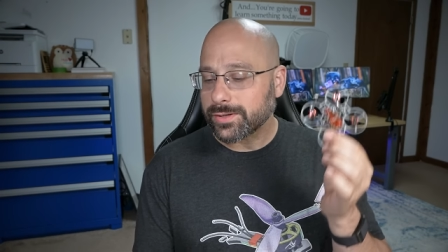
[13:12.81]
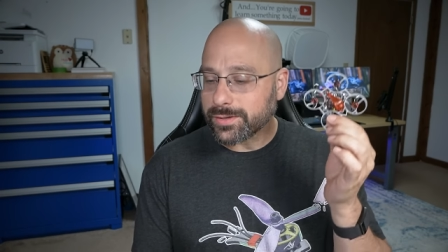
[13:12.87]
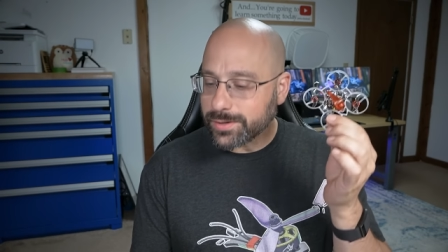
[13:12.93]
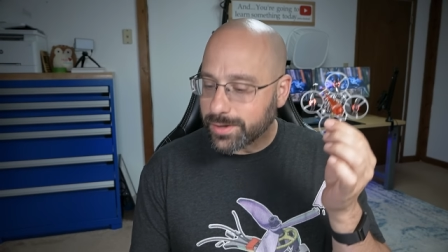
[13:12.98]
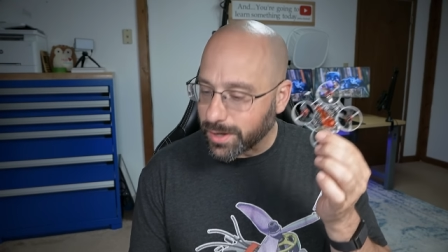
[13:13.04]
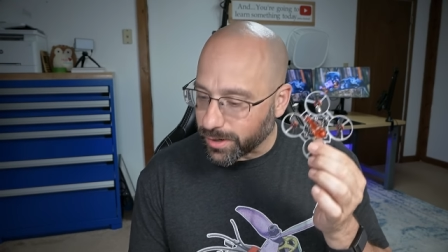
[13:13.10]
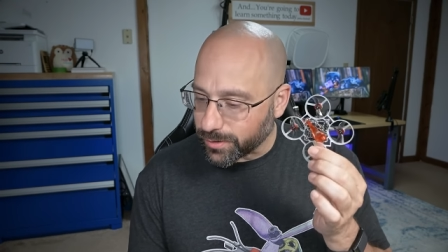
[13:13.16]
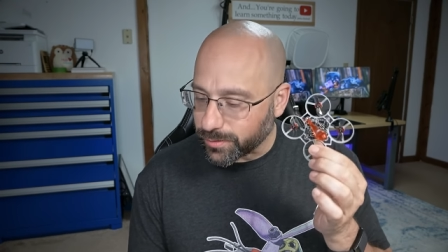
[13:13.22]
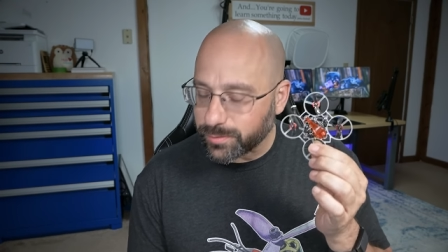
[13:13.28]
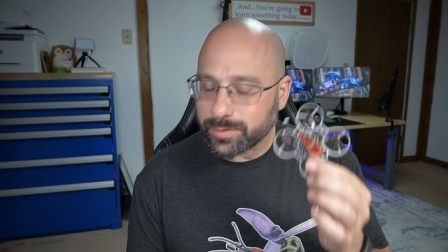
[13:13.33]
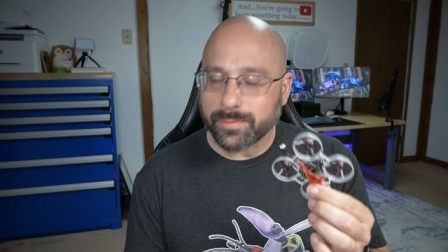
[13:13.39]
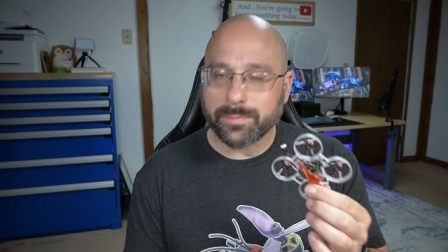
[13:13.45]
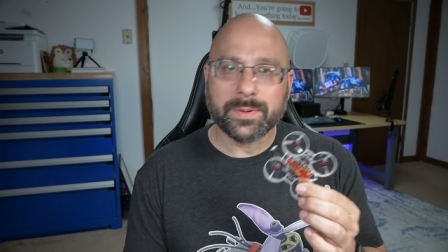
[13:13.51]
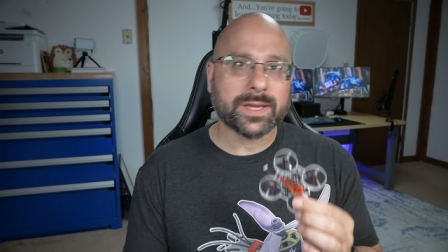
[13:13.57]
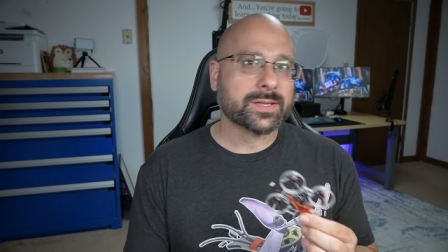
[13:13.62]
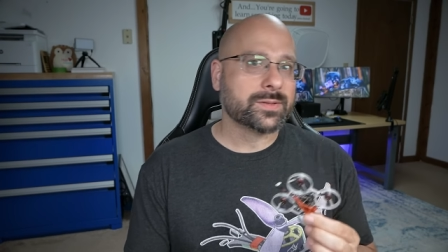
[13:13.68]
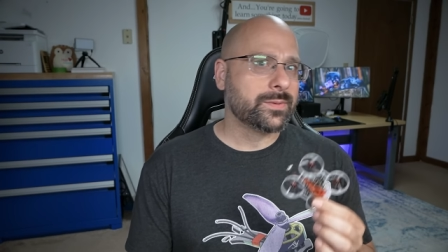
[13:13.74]
no, the
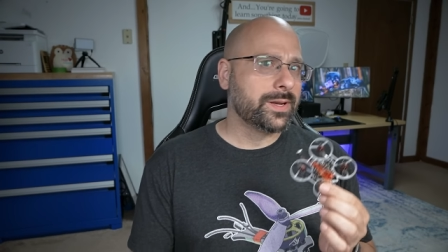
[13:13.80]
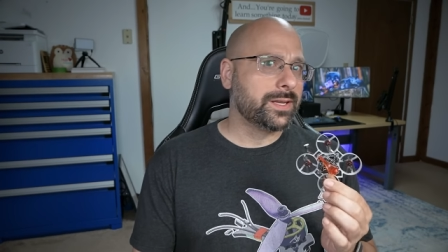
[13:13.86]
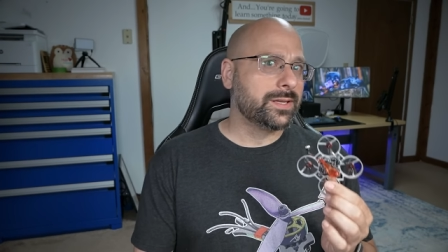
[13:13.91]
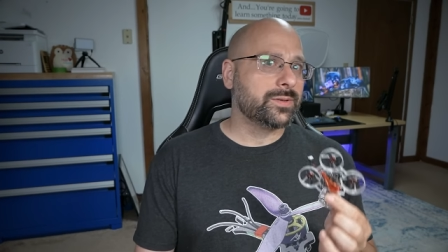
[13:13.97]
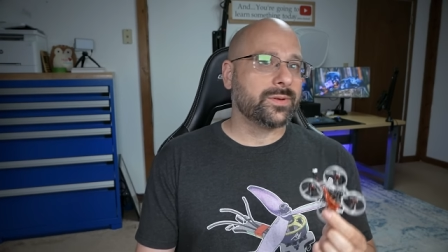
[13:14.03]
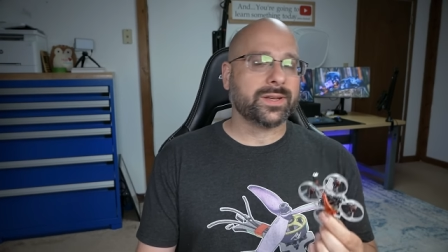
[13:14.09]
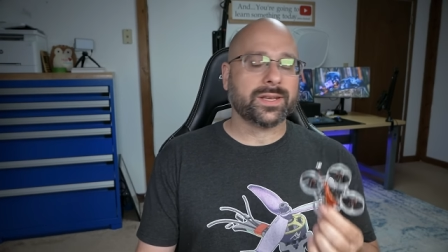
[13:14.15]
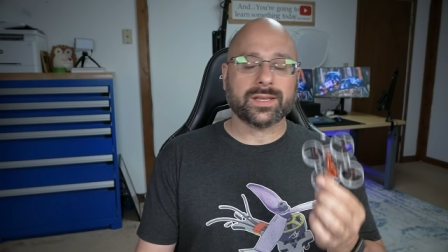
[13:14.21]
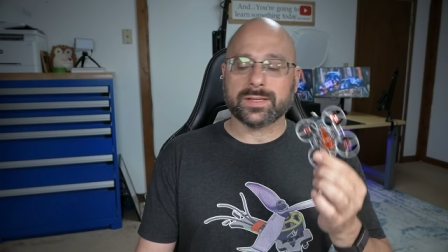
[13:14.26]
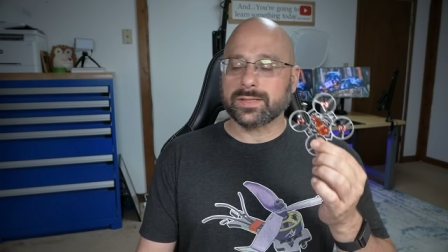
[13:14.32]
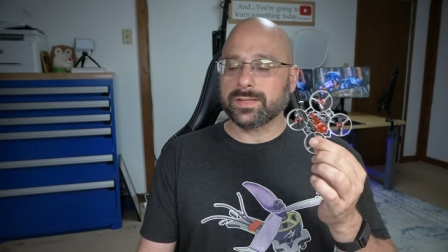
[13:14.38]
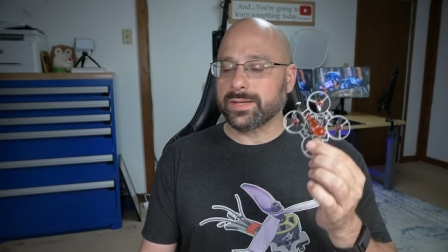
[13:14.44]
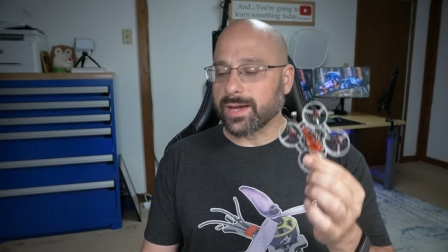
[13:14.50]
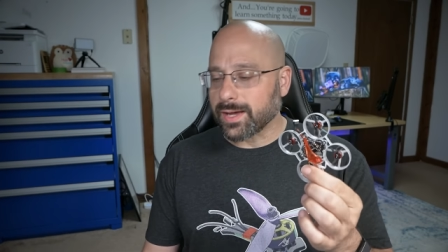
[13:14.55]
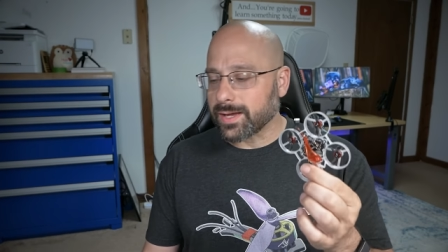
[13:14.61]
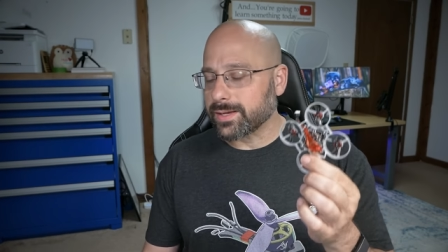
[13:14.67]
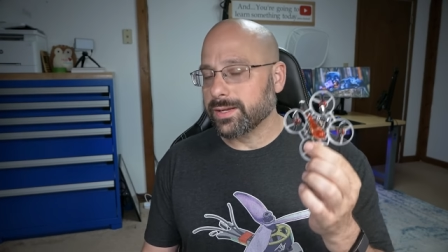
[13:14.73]
best way to do it is
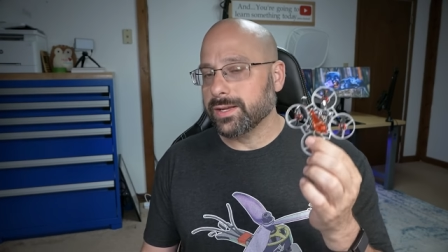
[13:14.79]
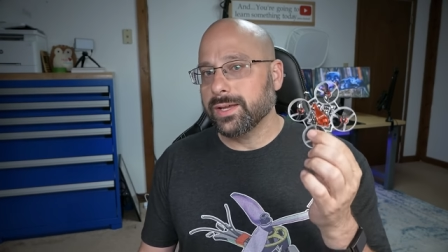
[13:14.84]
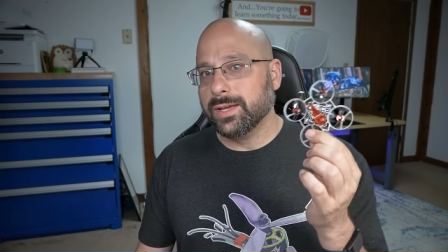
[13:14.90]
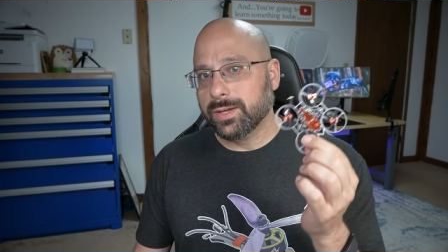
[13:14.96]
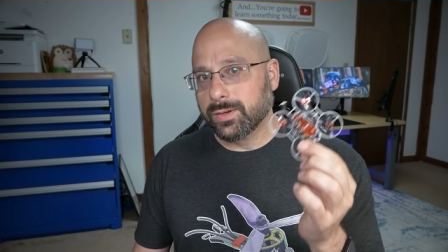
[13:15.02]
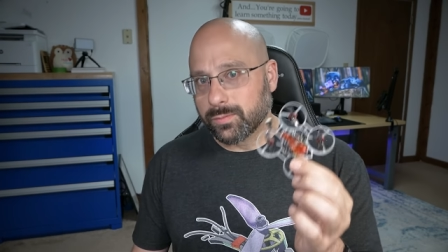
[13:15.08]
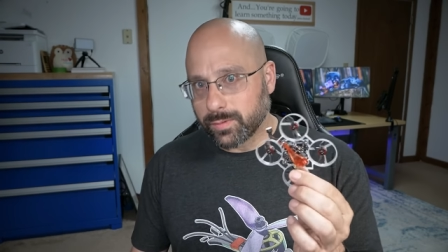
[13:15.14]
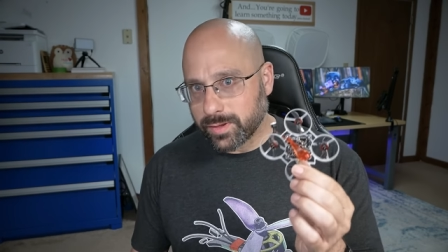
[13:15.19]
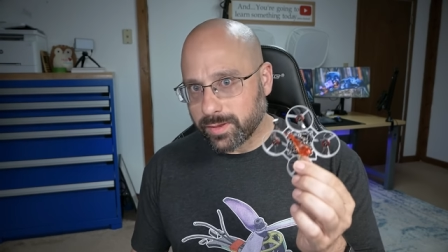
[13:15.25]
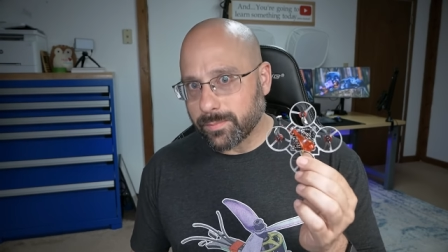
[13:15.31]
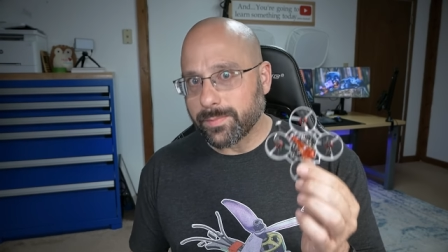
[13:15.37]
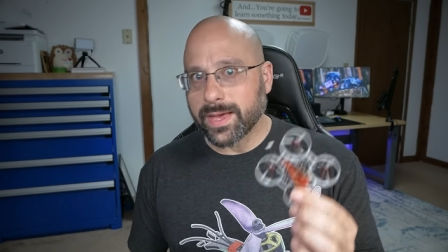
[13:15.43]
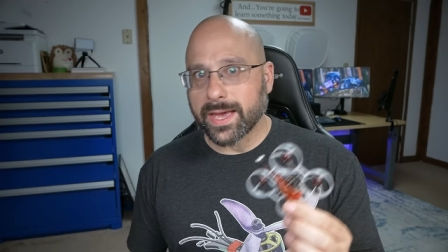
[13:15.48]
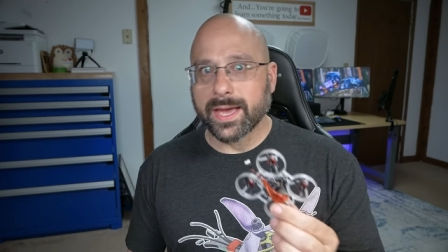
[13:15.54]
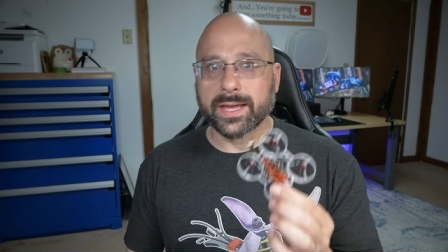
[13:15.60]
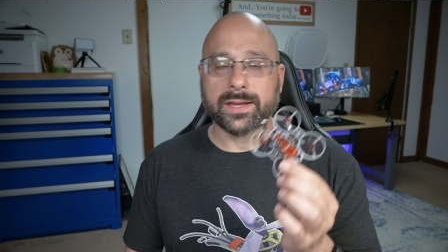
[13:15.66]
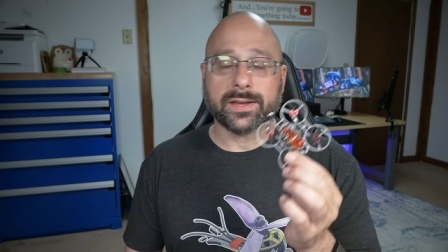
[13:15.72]
not with a
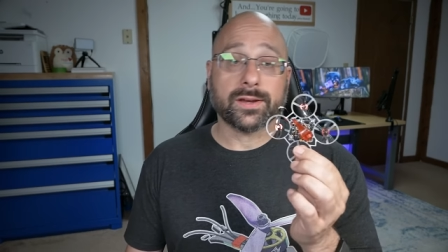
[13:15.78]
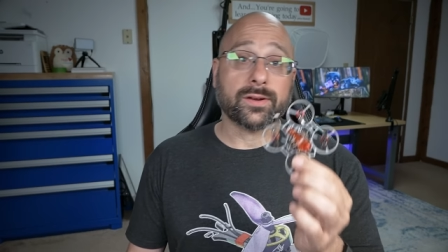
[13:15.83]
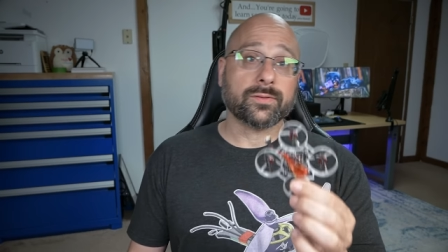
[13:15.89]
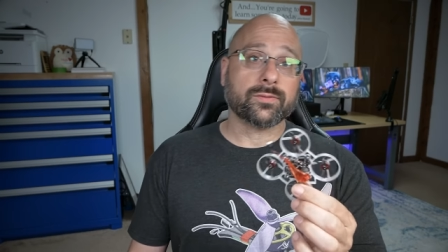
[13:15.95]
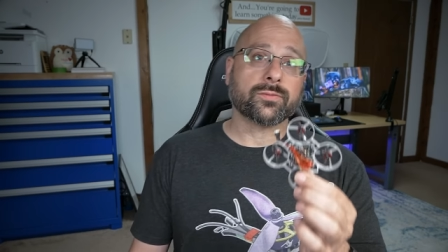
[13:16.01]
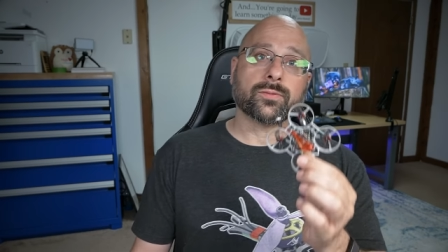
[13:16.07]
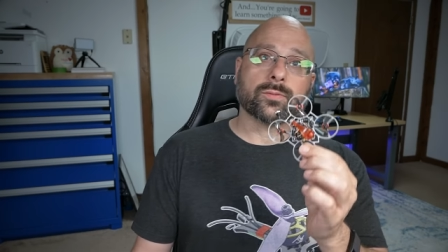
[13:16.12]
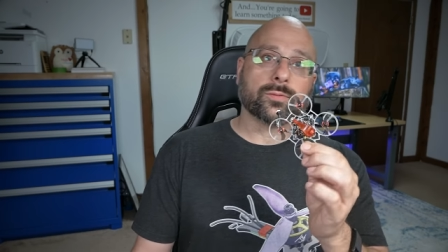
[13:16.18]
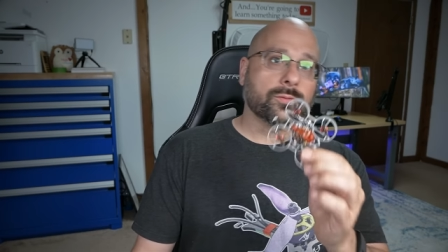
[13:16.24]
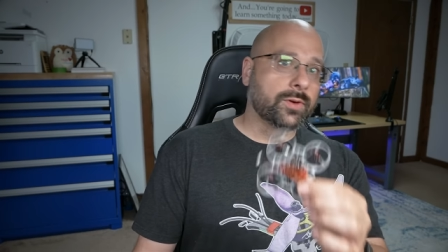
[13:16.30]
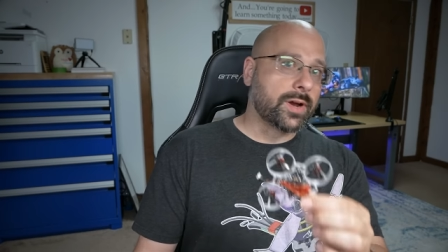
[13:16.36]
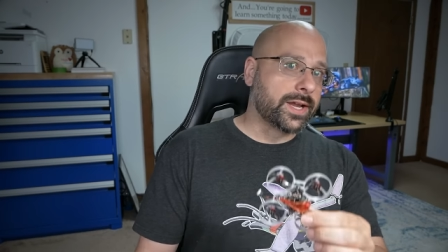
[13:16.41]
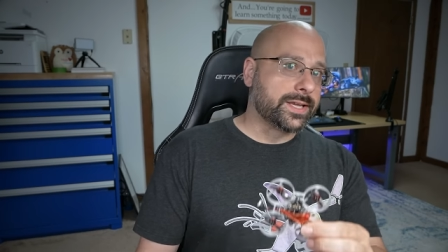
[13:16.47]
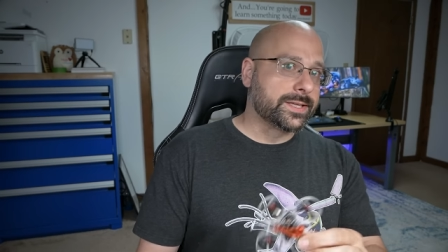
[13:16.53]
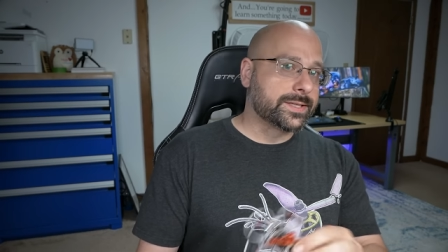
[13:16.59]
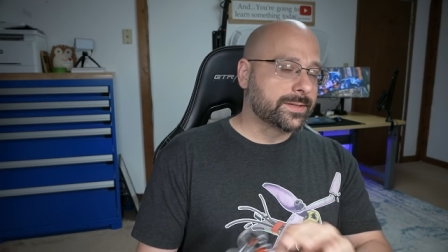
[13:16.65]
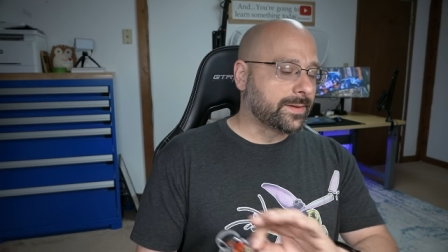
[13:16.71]
bag of
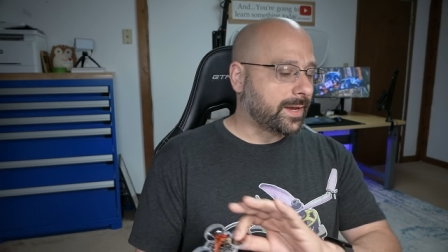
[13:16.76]
rice.